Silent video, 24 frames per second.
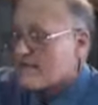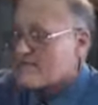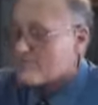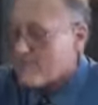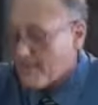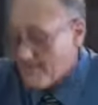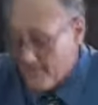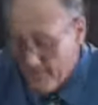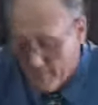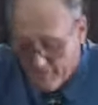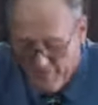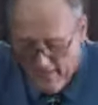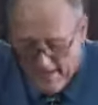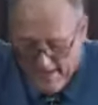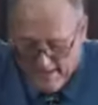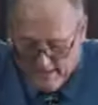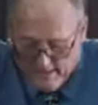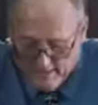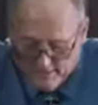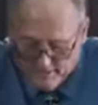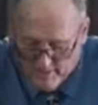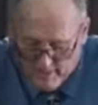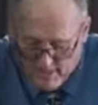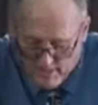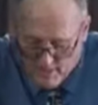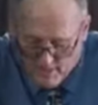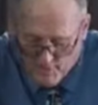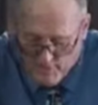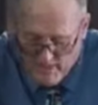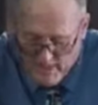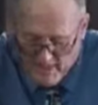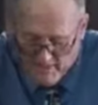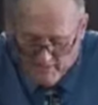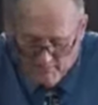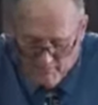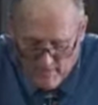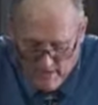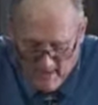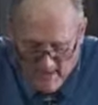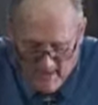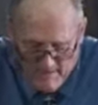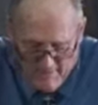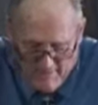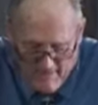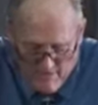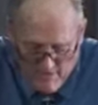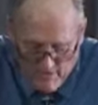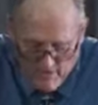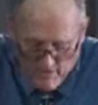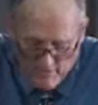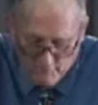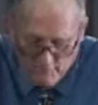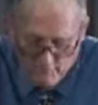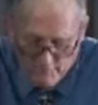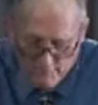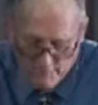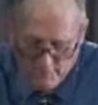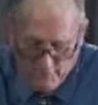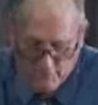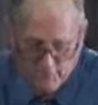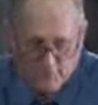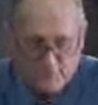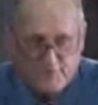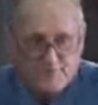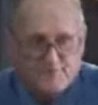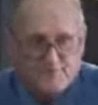so that they can go and buy their own food.